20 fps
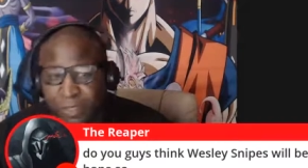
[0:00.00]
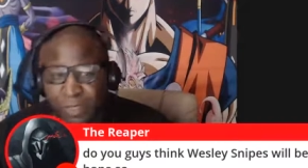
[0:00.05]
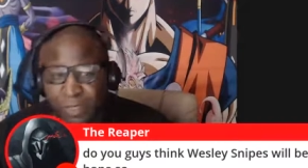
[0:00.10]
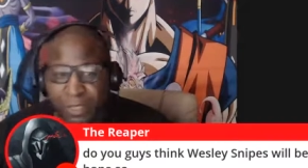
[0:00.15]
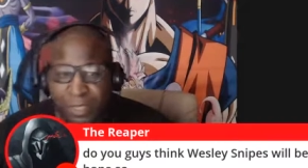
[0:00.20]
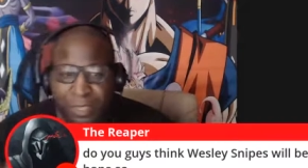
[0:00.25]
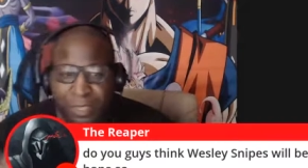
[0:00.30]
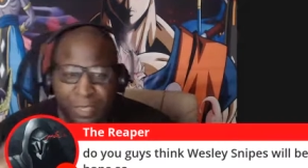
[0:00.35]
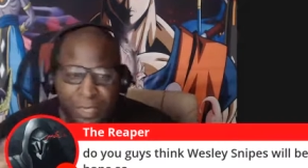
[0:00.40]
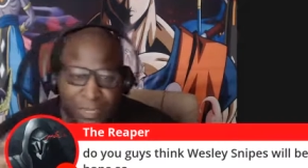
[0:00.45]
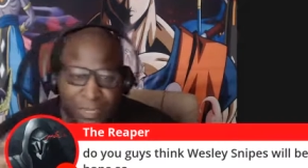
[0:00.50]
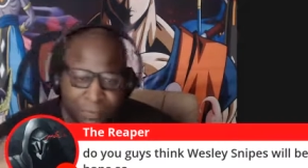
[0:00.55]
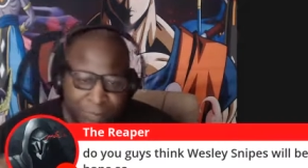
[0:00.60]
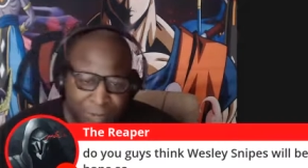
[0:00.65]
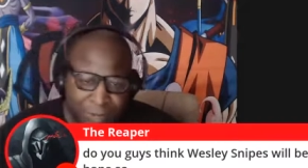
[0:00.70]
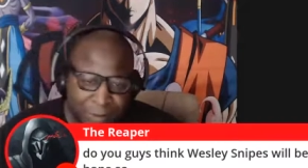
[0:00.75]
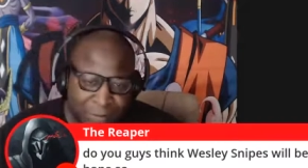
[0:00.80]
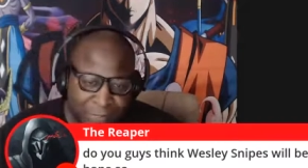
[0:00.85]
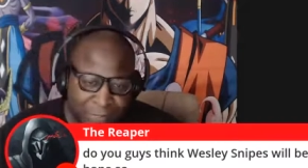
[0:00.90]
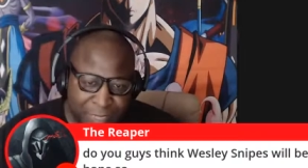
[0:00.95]
as Blade was
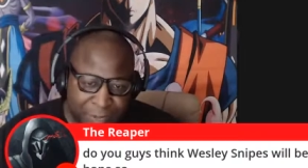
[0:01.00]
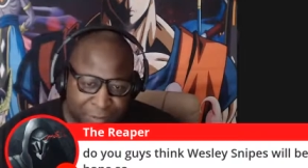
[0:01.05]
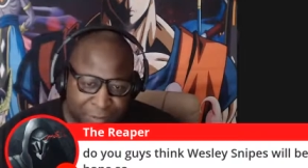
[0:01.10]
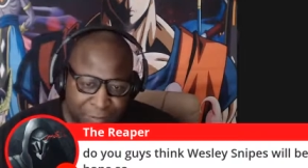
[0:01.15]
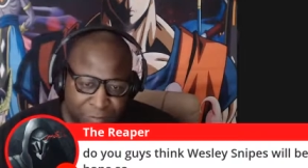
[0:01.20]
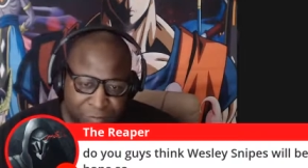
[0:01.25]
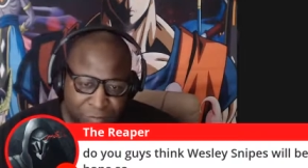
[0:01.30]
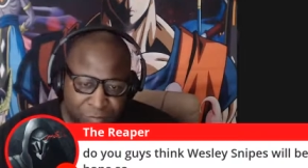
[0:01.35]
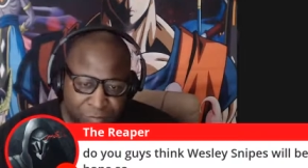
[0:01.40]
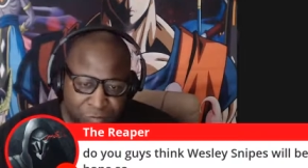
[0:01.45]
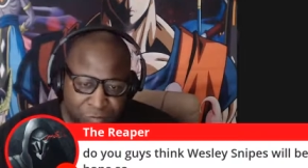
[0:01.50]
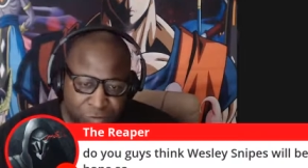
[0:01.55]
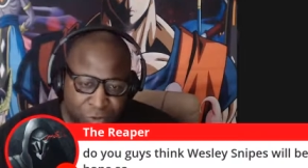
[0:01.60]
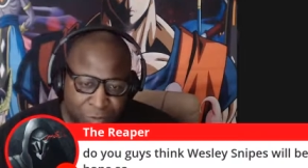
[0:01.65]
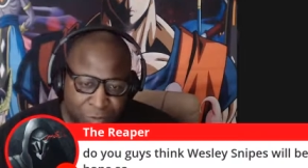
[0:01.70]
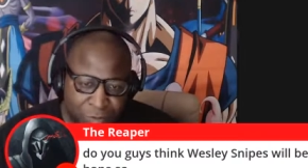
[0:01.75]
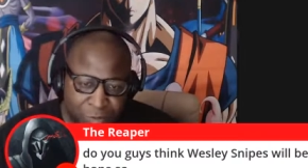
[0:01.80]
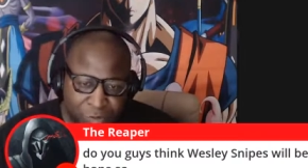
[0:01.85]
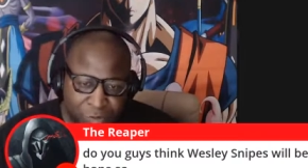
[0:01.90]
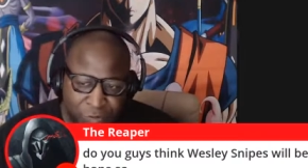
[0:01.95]
having troubles
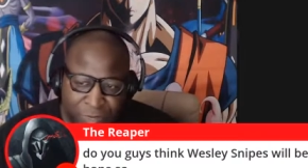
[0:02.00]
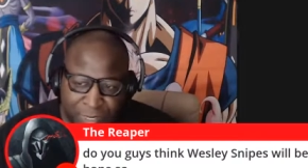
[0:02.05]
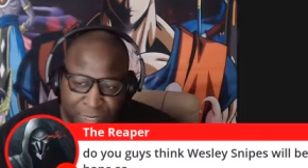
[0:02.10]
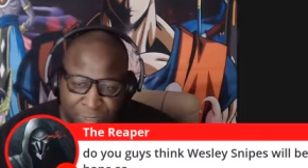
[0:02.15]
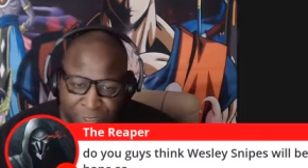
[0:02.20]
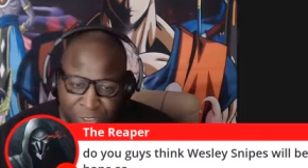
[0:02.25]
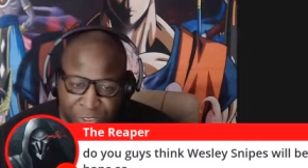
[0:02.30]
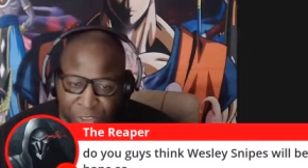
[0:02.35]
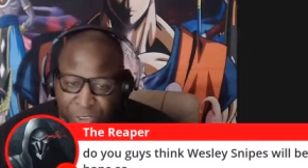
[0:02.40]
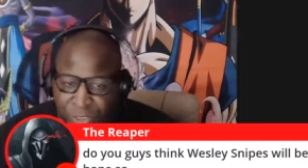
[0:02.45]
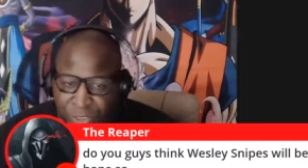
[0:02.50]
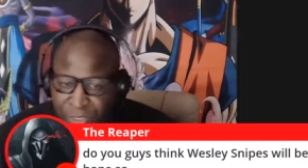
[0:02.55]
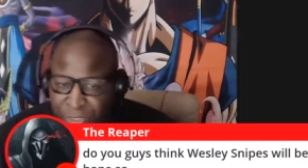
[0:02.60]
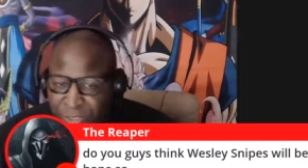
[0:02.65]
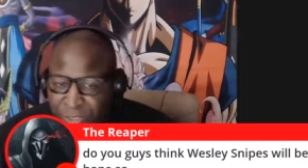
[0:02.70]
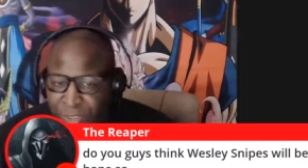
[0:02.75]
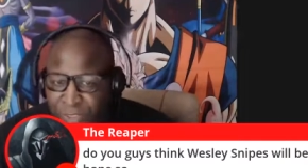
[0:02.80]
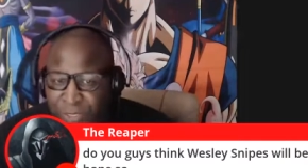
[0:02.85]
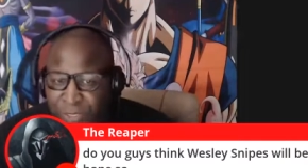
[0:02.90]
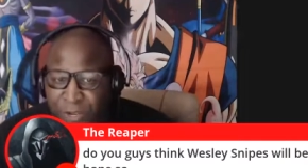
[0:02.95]
transitioning and
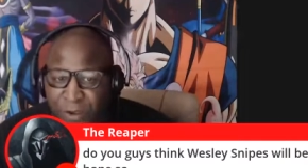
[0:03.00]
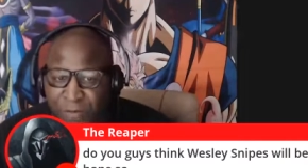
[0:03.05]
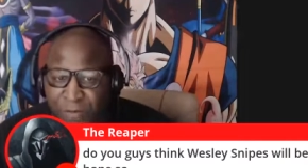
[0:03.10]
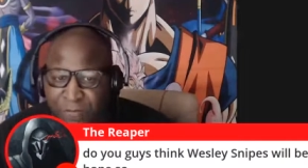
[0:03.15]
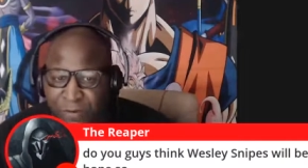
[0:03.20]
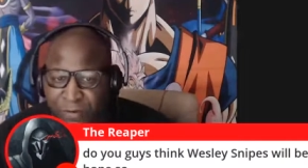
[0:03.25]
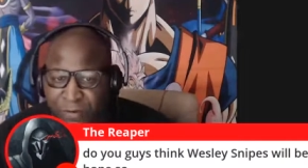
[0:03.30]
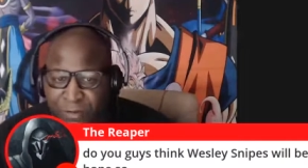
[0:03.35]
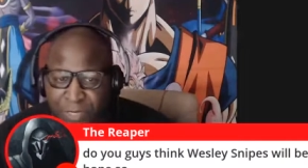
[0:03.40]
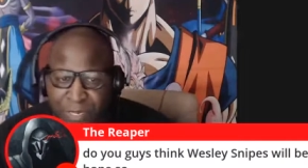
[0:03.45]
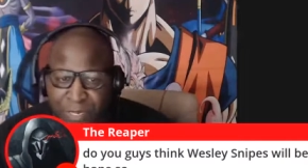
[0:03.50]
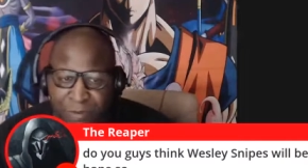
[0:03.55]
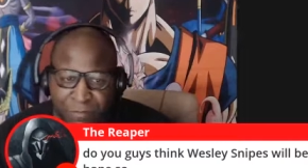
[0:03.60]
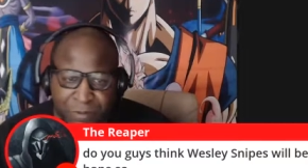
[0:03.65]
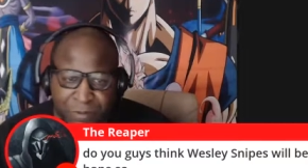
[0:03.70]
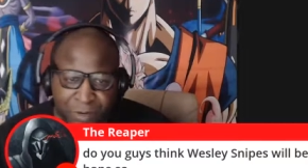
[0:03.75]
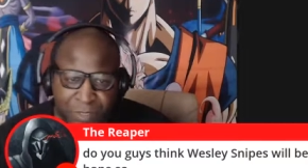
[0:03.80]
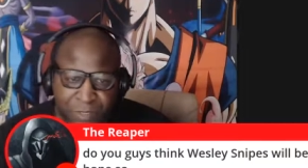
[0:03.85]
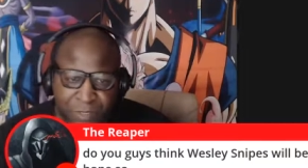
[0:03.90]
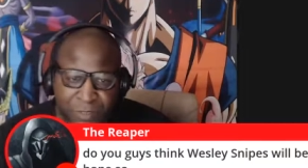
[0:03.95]
stuff and dealing with
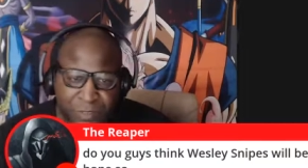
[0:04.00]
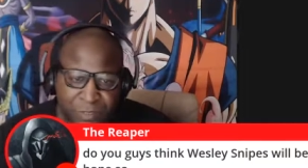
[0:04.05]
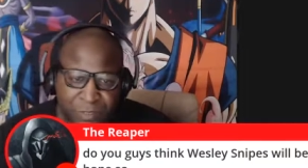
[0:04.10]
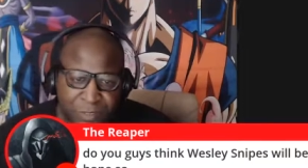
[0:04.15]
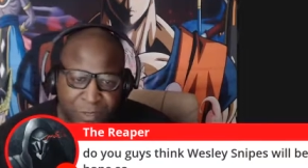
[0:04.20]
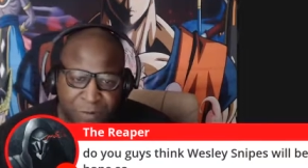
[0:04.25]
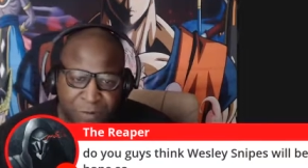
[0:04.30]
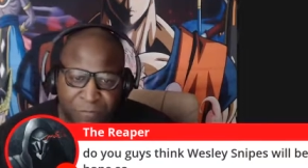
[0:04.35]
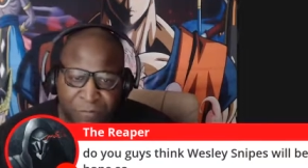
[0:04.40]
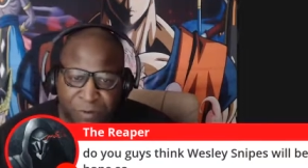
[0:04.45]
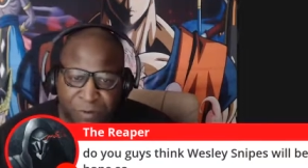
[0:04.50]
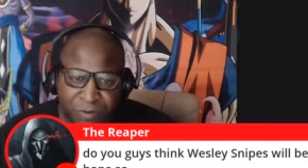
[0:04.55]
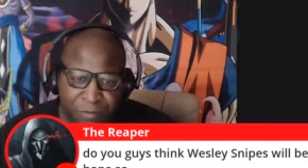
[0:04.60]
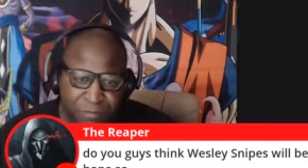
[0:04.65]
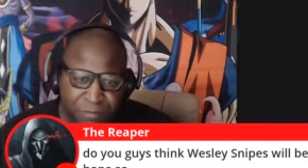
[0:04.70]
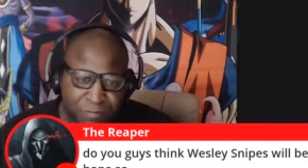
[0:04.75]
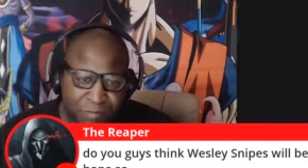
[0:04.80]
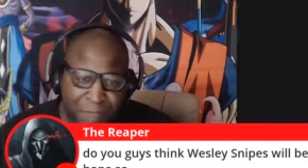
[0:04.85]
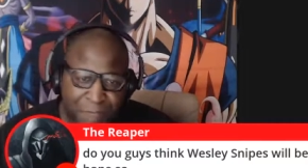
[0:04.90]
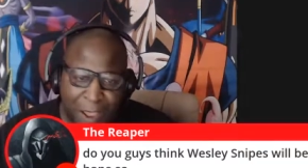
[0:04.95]
his different
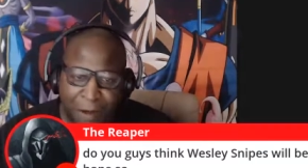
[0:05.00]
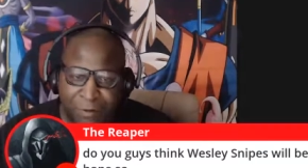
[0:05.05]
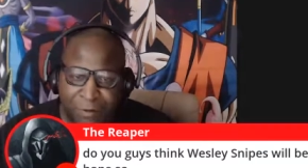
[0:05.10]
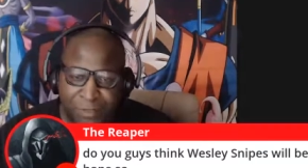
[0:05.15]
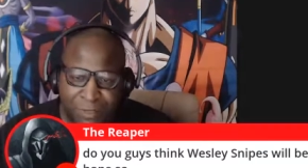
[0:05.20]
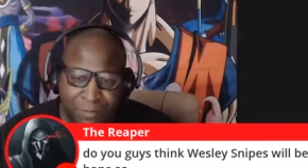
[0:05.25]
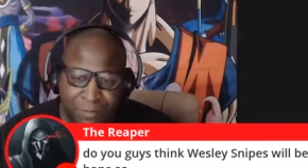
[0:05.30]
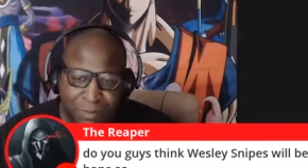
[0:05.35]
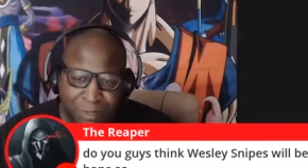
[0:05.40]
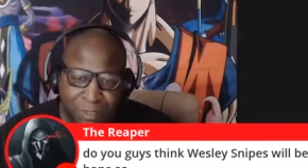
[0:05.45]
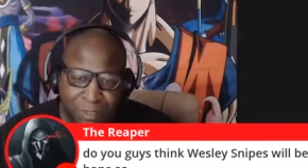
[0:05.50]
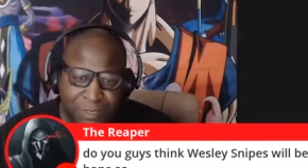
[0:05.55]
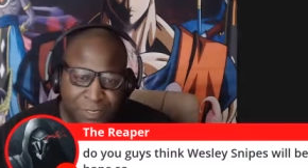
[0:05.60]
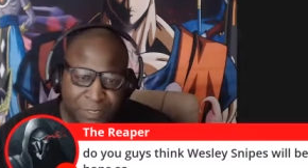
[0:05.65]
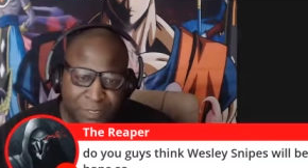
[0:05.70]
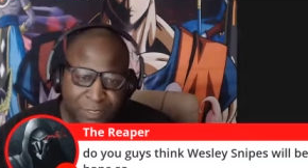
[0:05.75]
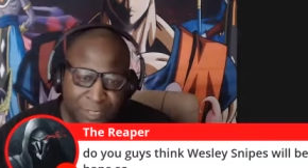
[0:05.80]
powers and abilities,